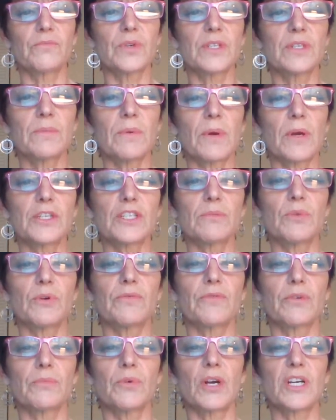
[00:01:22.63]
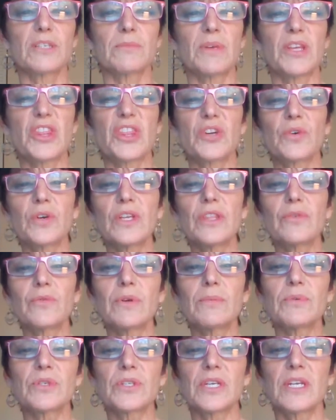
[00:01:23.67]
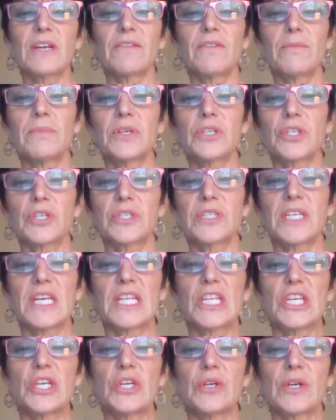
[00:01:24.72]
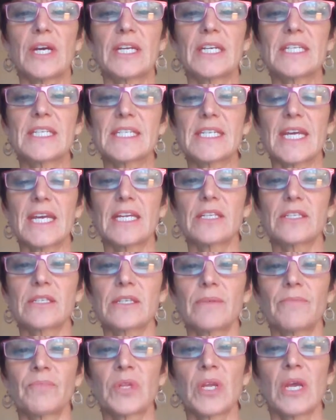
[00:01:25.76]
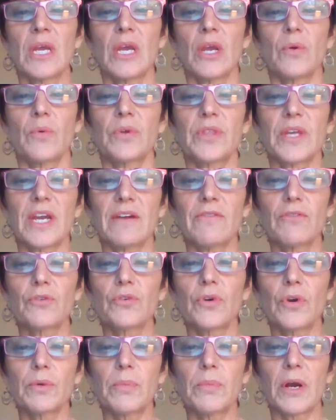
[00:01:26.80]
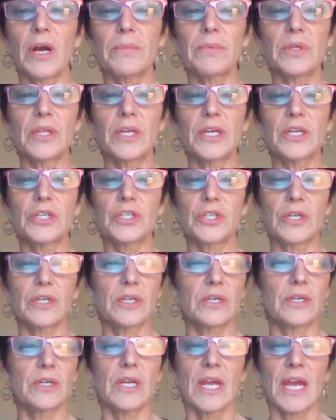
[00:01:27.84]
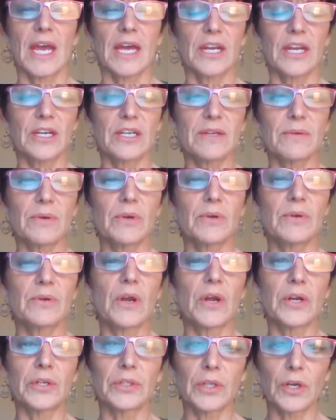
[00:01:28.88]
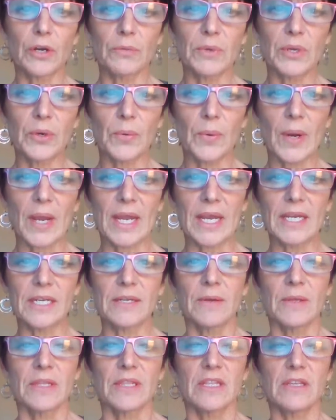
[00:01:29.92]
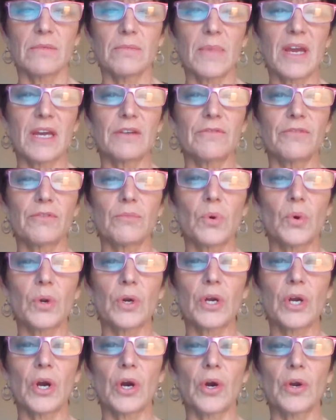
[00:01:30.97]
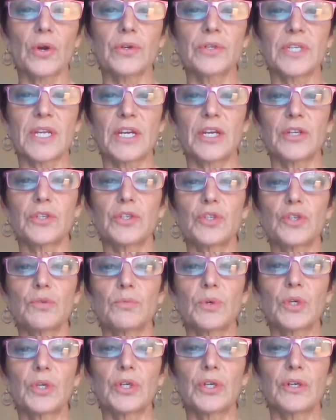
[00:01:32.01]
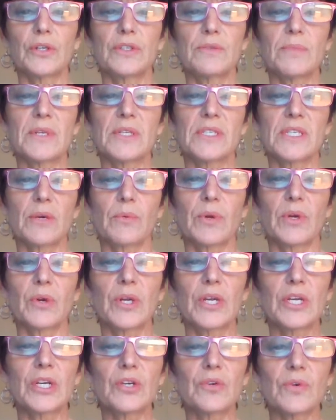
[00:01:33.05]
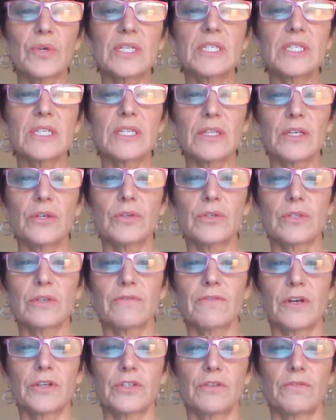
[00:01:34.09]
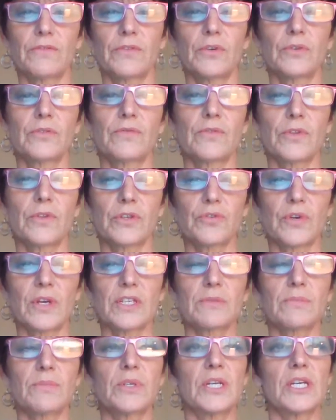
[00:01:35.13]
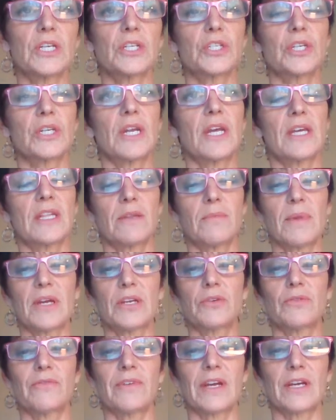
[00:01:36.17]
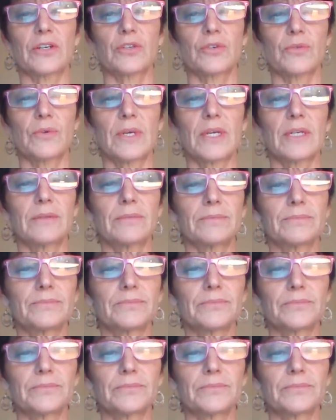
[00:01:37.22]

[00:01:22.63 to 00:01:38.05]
for approximately 33% of emissions in the United States. With the ever-growing population at an alarming rate, the demand for more cars and consumer goods means that we are increasing the use of fossil fuels for the transportation and the manufacturing.